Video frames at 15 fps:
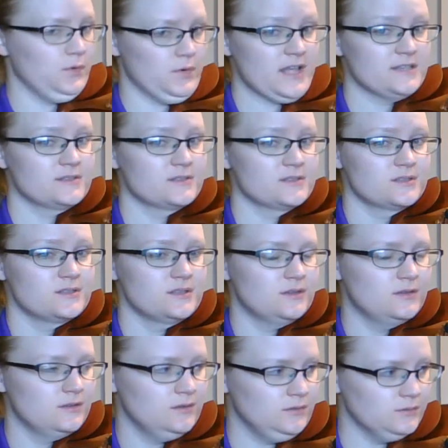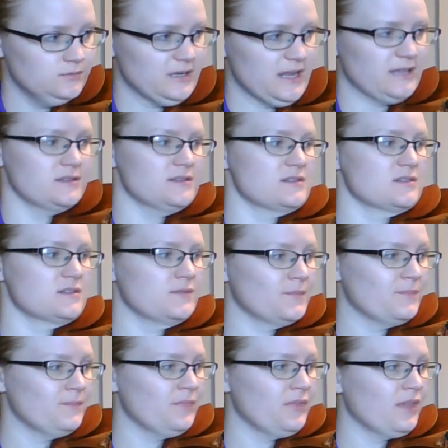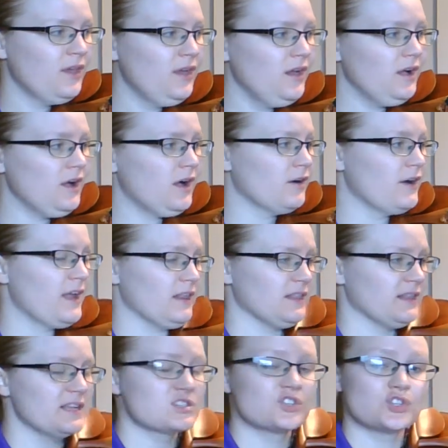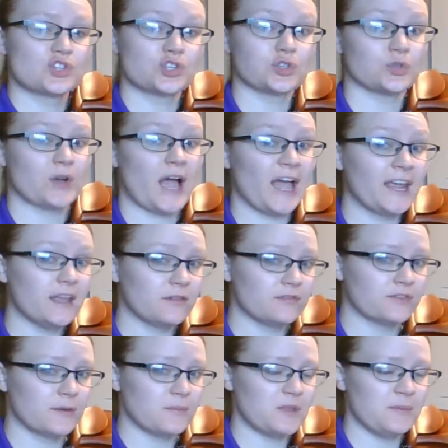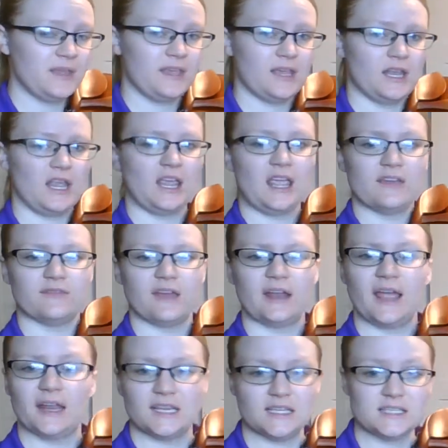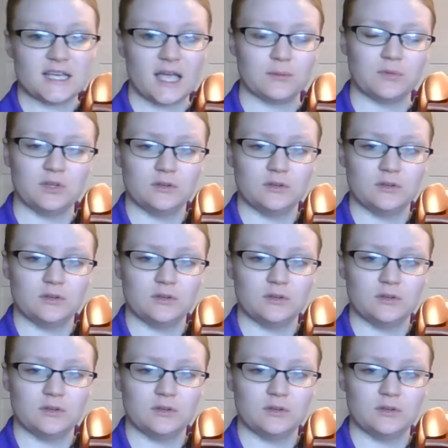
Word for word: Rest, rest. All right, let's try it from the beginning. If at any time